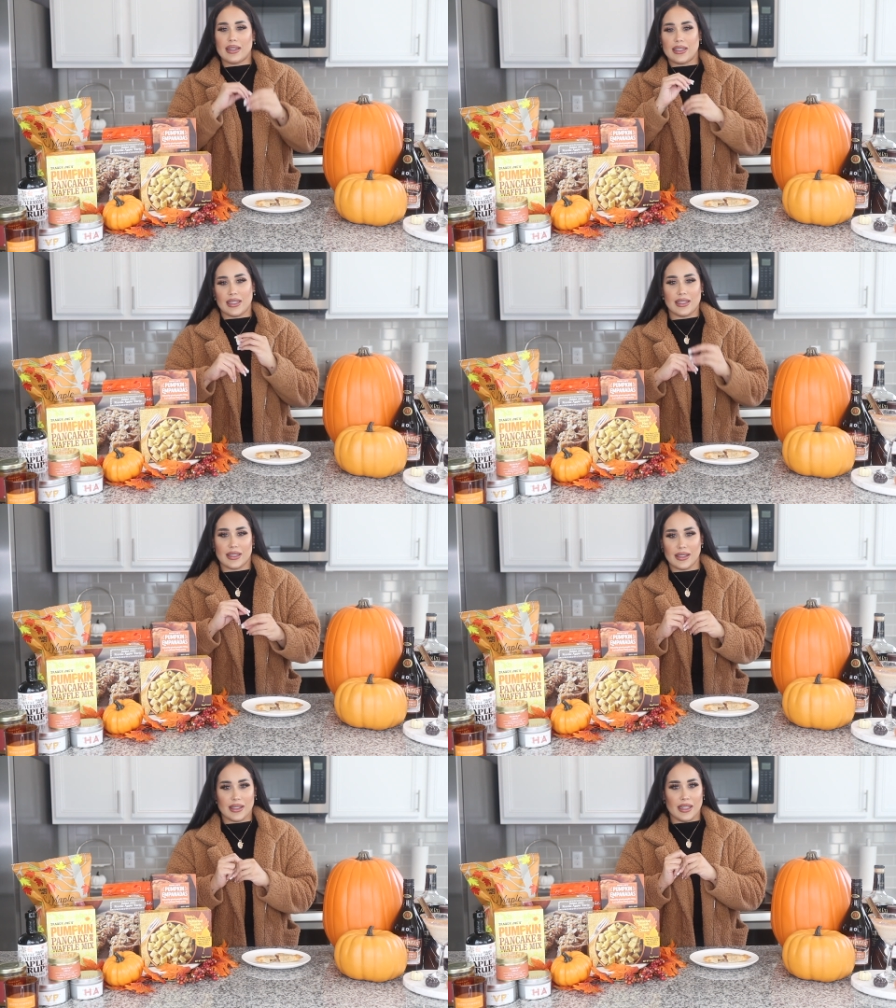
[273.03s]

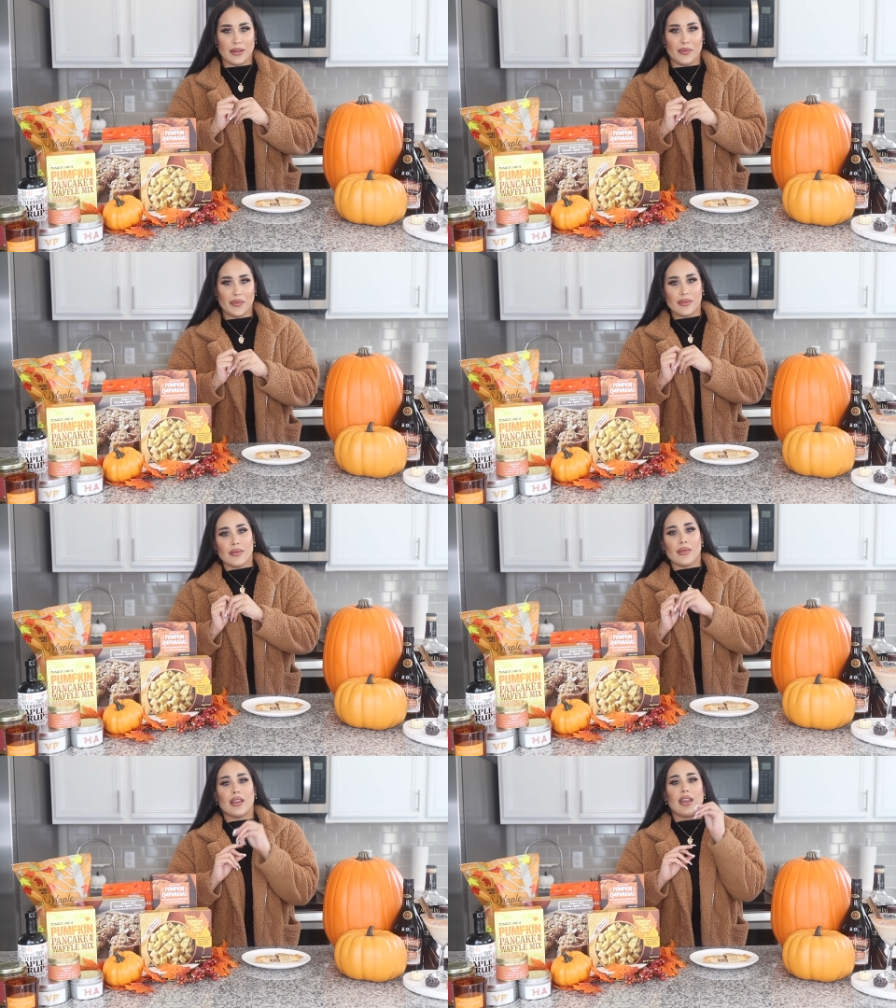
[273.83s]
consistency,
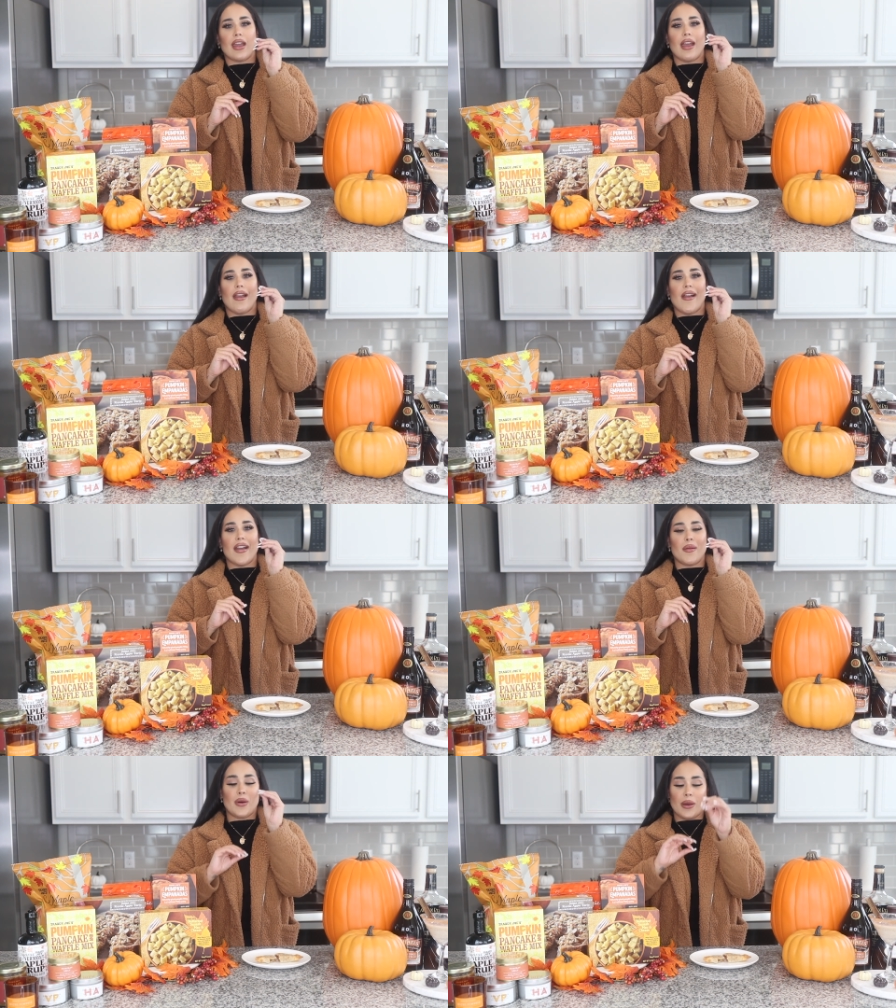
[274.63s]

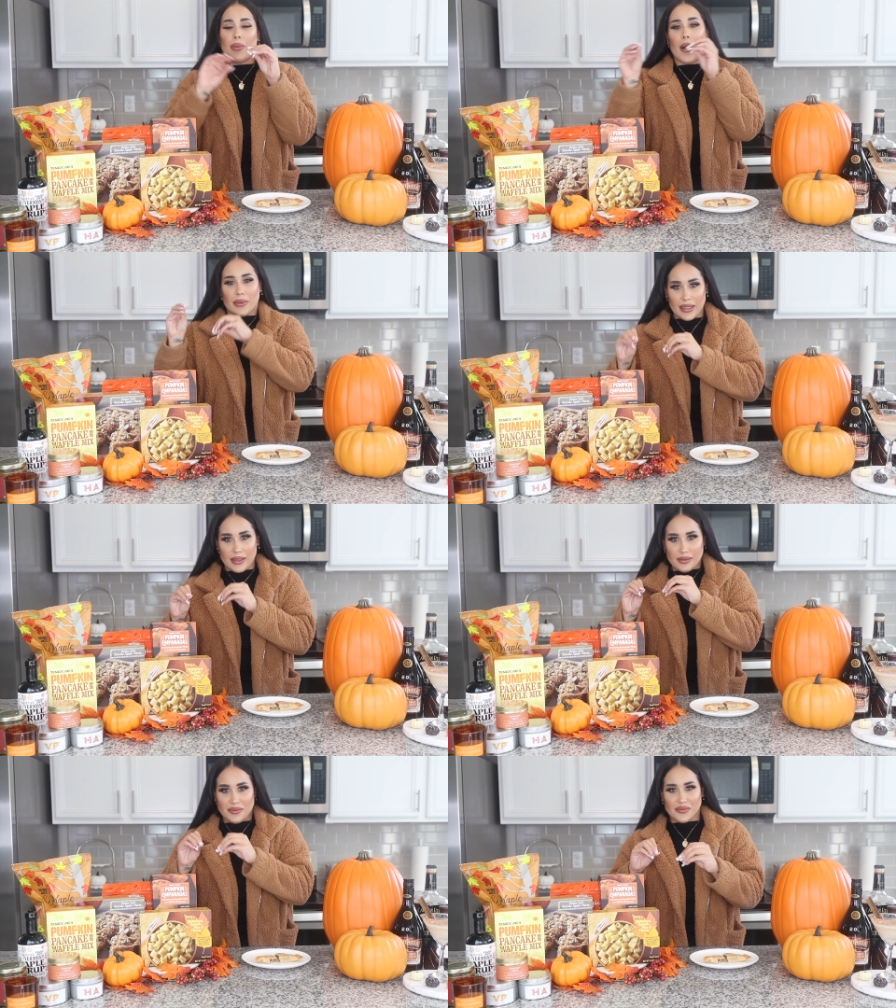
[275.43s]
but
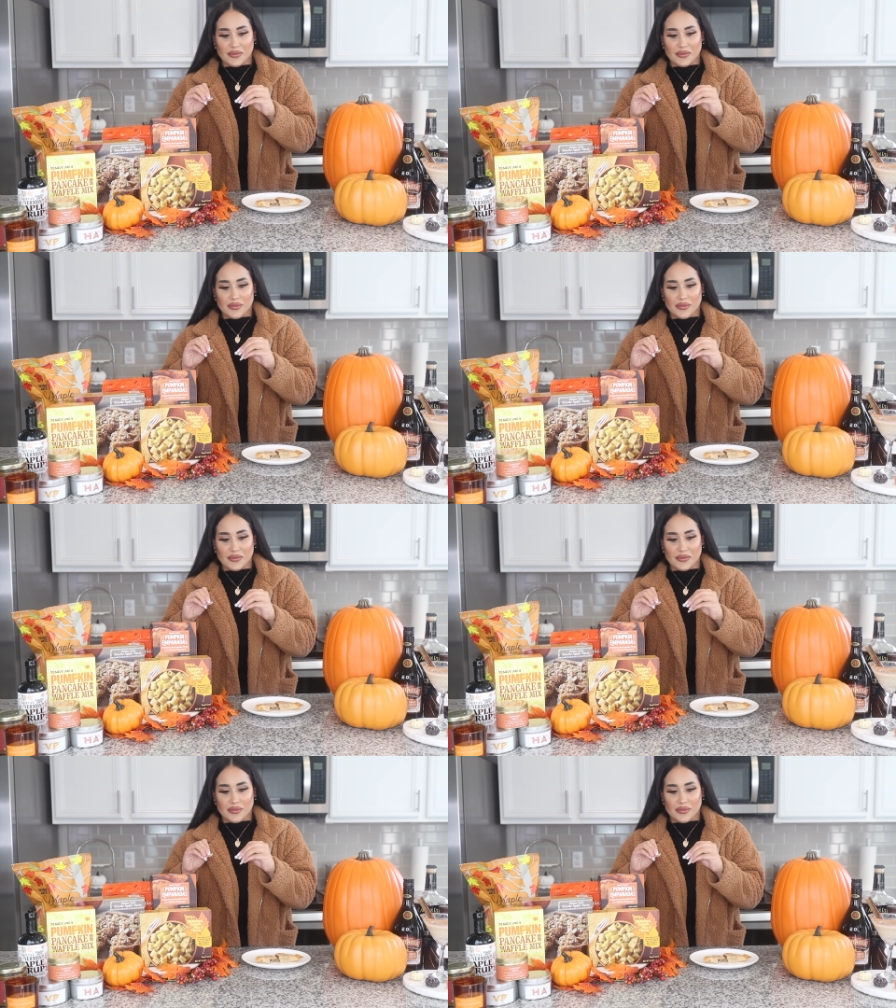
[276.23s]
pumpkin,